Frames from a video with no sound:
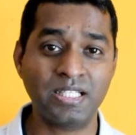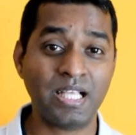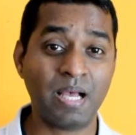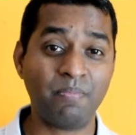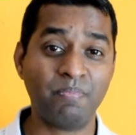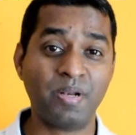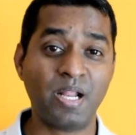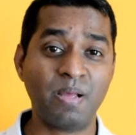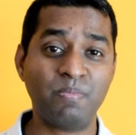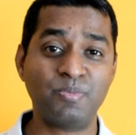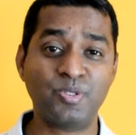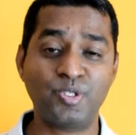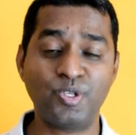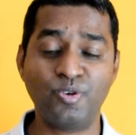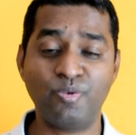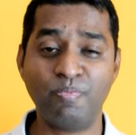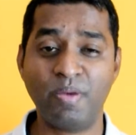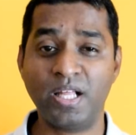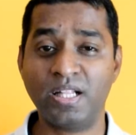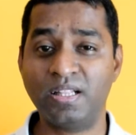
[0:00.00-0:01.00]
Sometimes
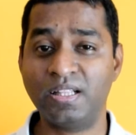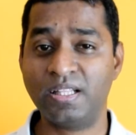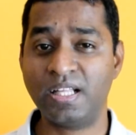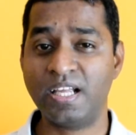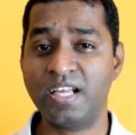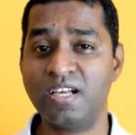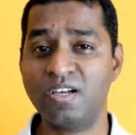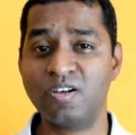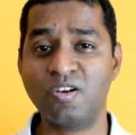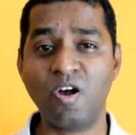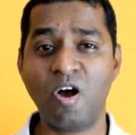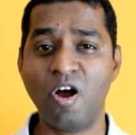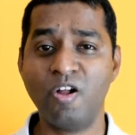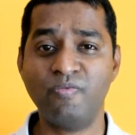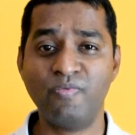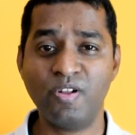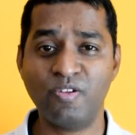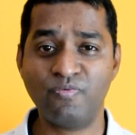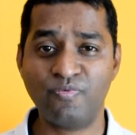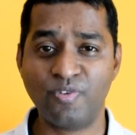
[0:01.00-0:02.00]
you may think
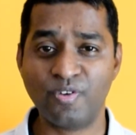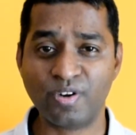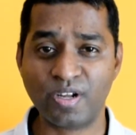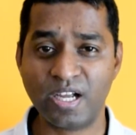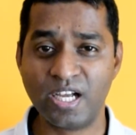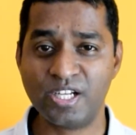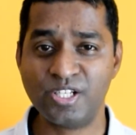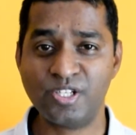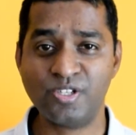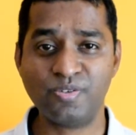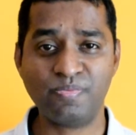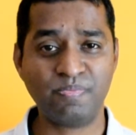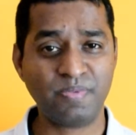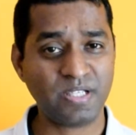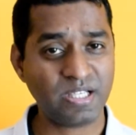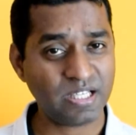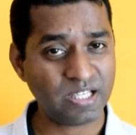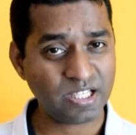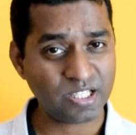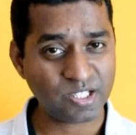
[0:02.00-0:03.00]
God will forget you,
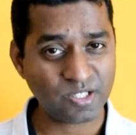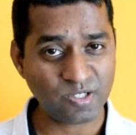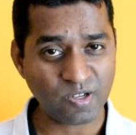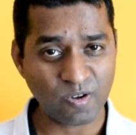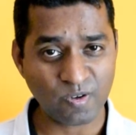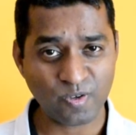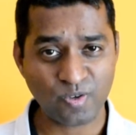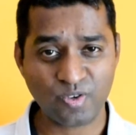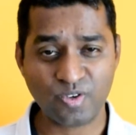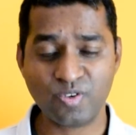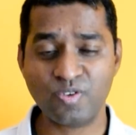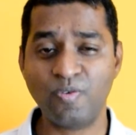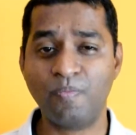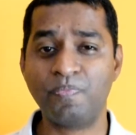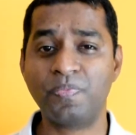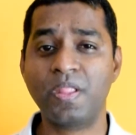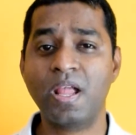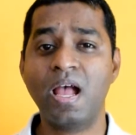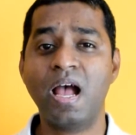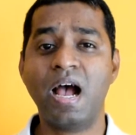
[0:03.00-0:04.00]
but it is not
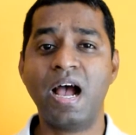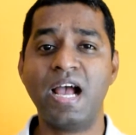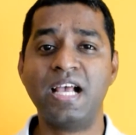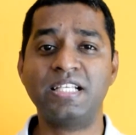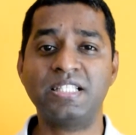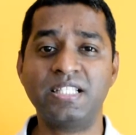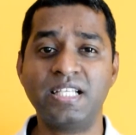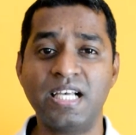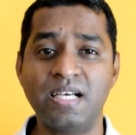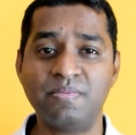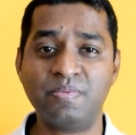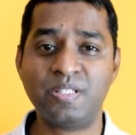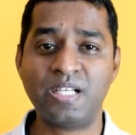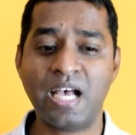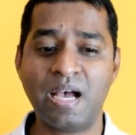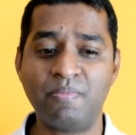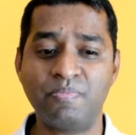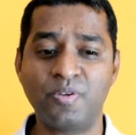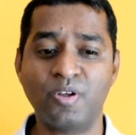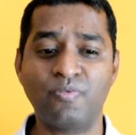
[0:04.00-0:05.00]
true. Isaiah
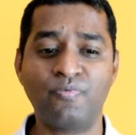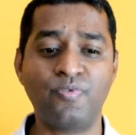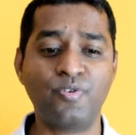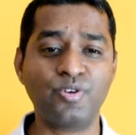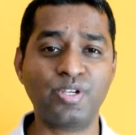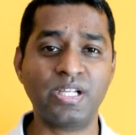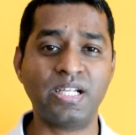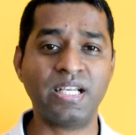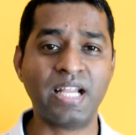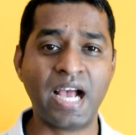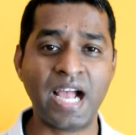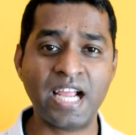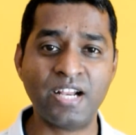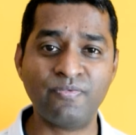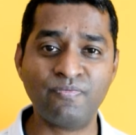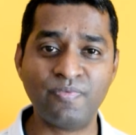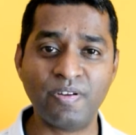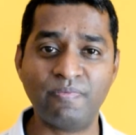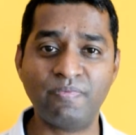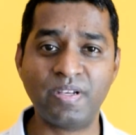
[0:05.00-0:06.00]
chapter
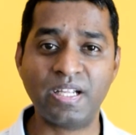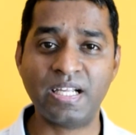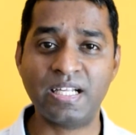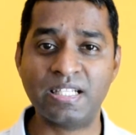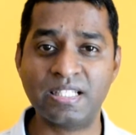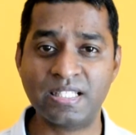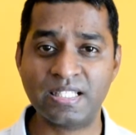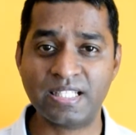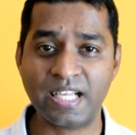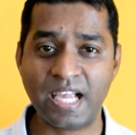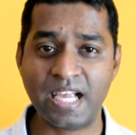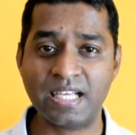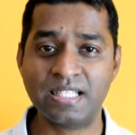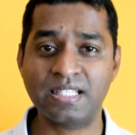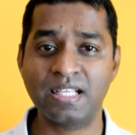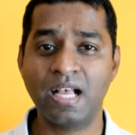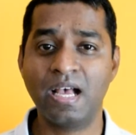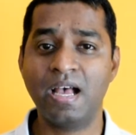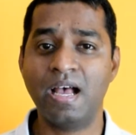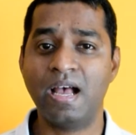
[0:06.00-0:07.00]
49:15 says,
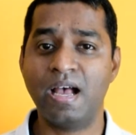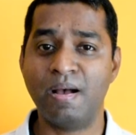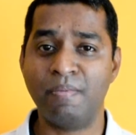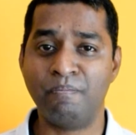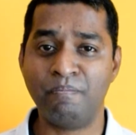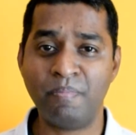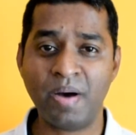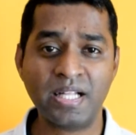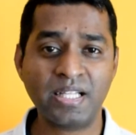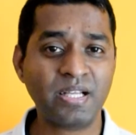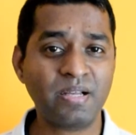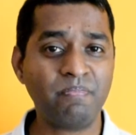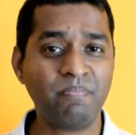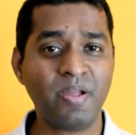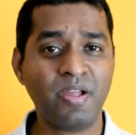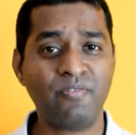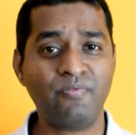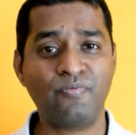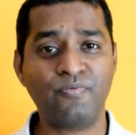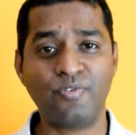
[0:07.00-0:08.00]
a mother
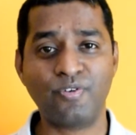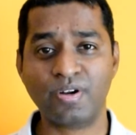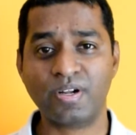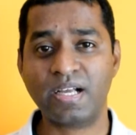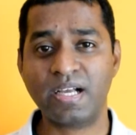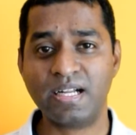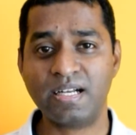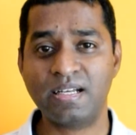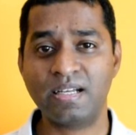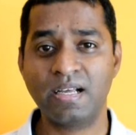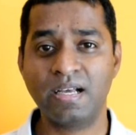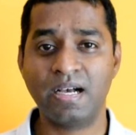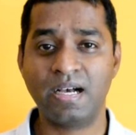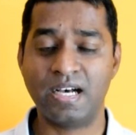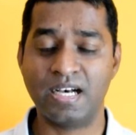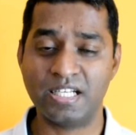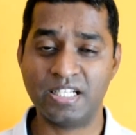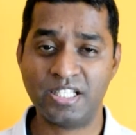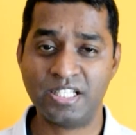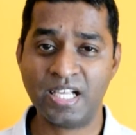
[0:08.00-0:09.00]
may forget
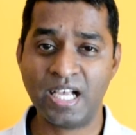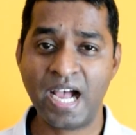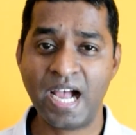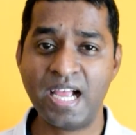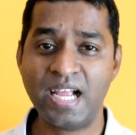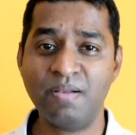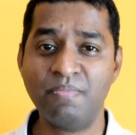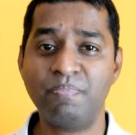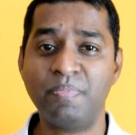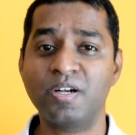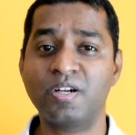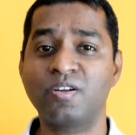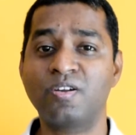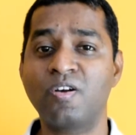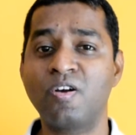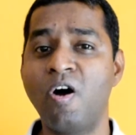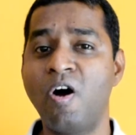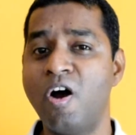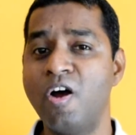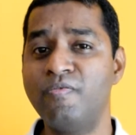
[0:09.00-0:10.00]
a child, but
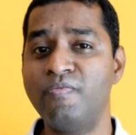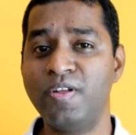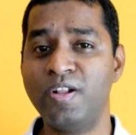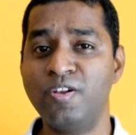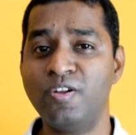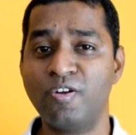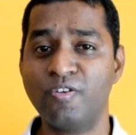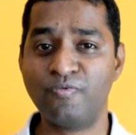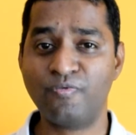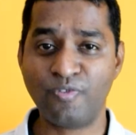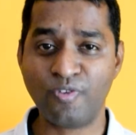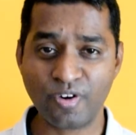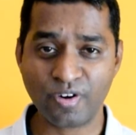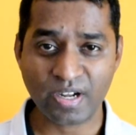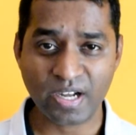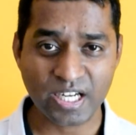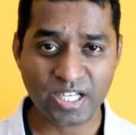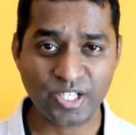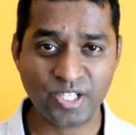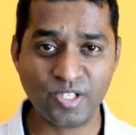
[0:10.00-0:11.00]
God will not
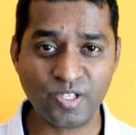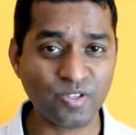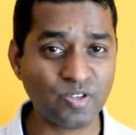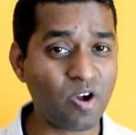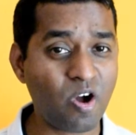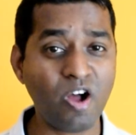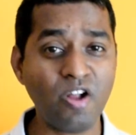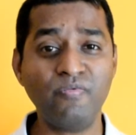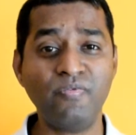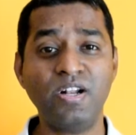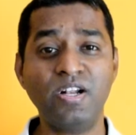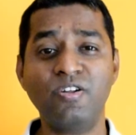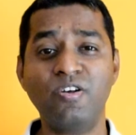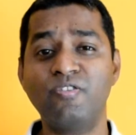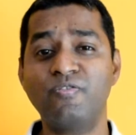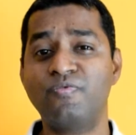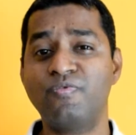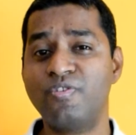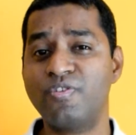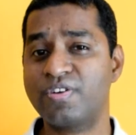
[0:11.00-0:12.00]
forget you. God will
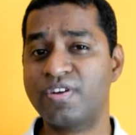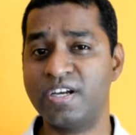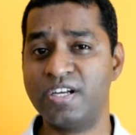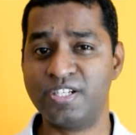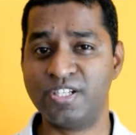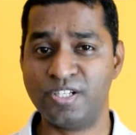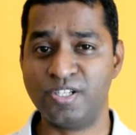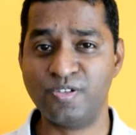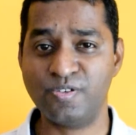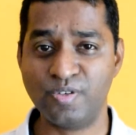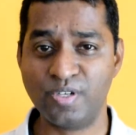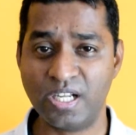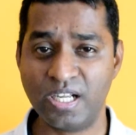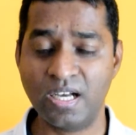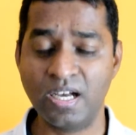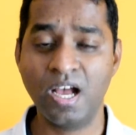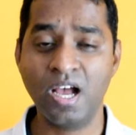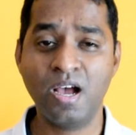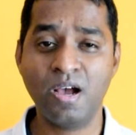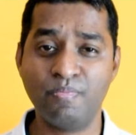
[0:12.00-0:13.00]
not forget you,
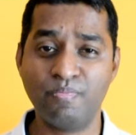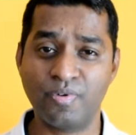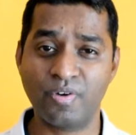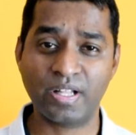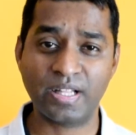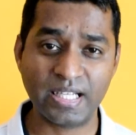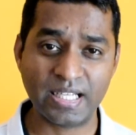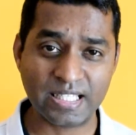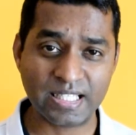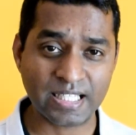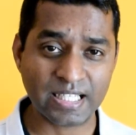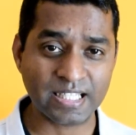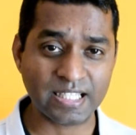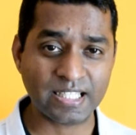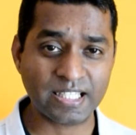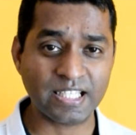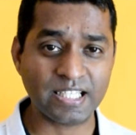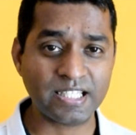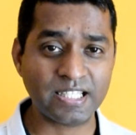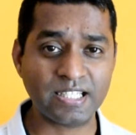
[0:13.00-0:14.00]
dear brothers
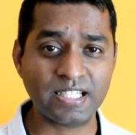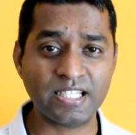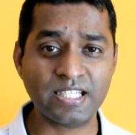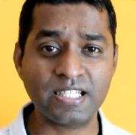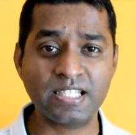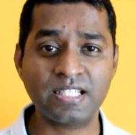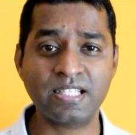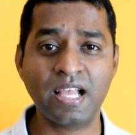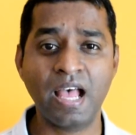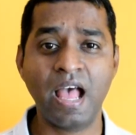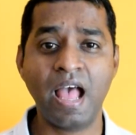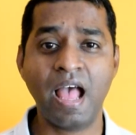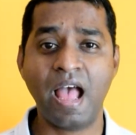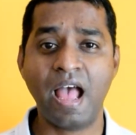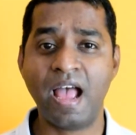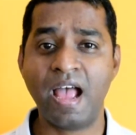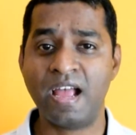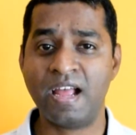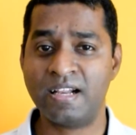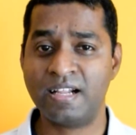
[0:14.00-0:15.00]
and sisters.
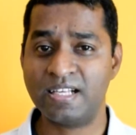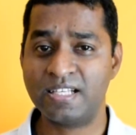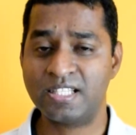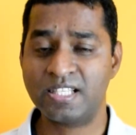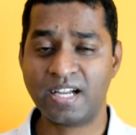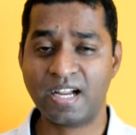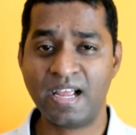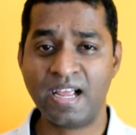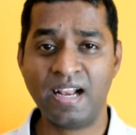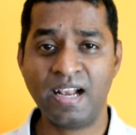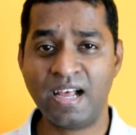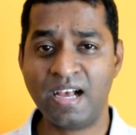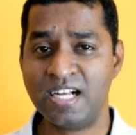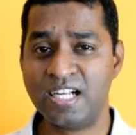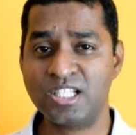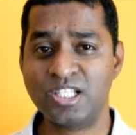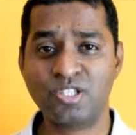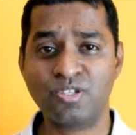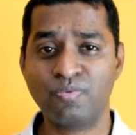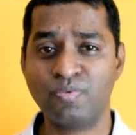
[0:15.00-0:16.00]
And
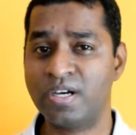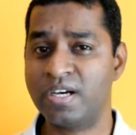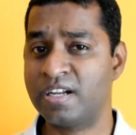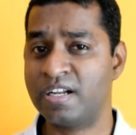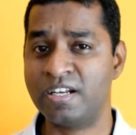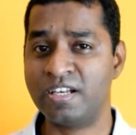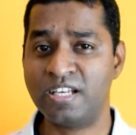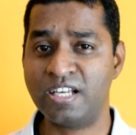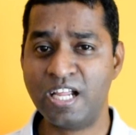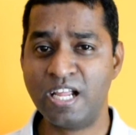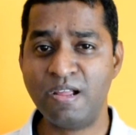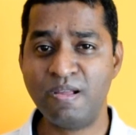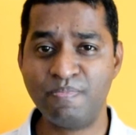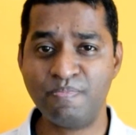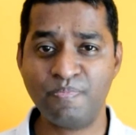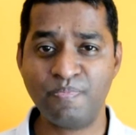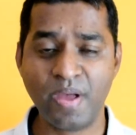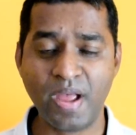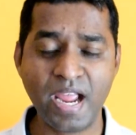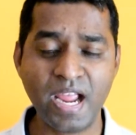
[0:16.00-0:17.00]
Israelites were in deep
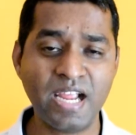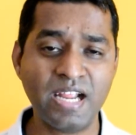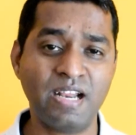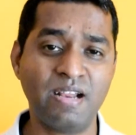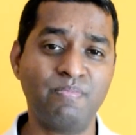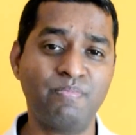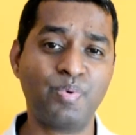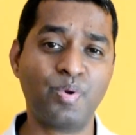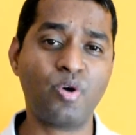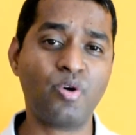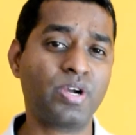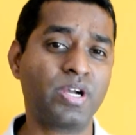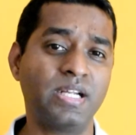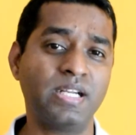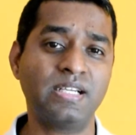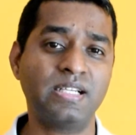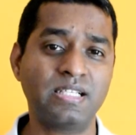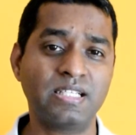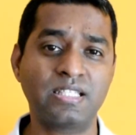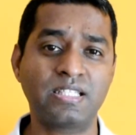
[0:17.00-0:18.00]
pain,
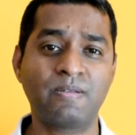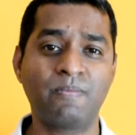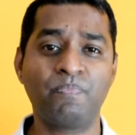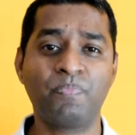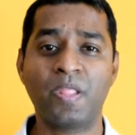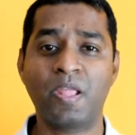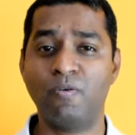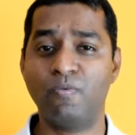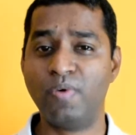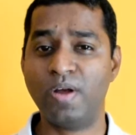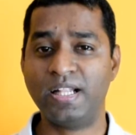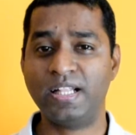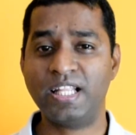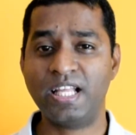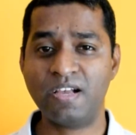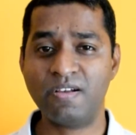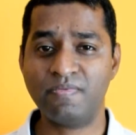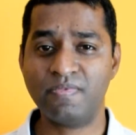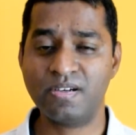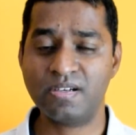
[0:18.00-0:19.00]
brokenness when
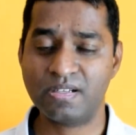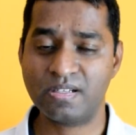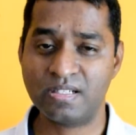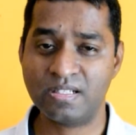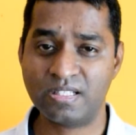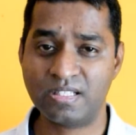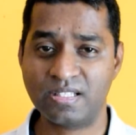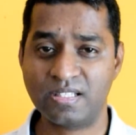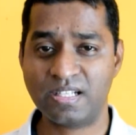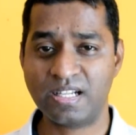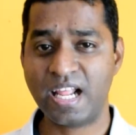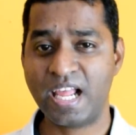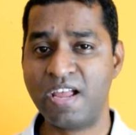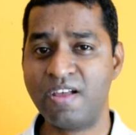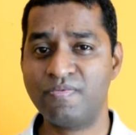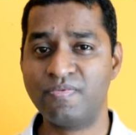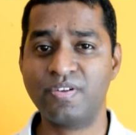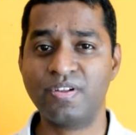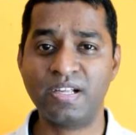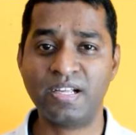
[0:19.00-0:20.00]
they were in
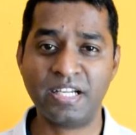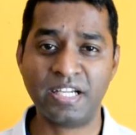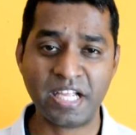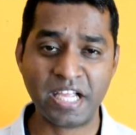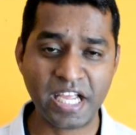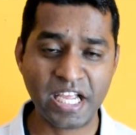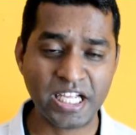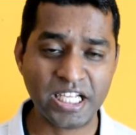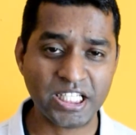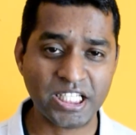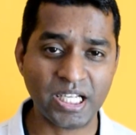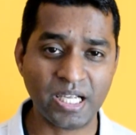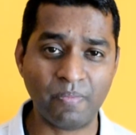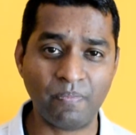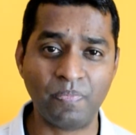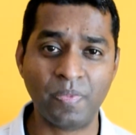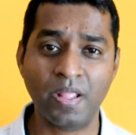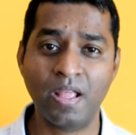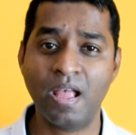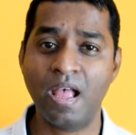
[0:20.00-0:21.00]
slavery in Egypt.